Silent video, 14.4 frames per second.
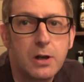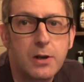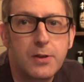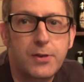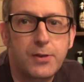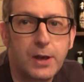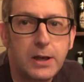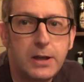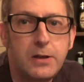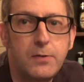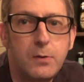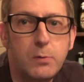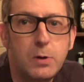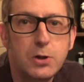Thank you
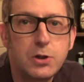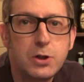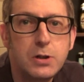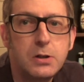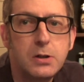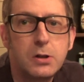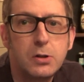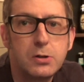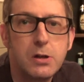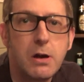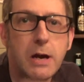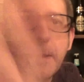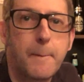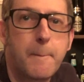for watching. Good
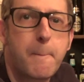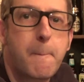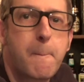night.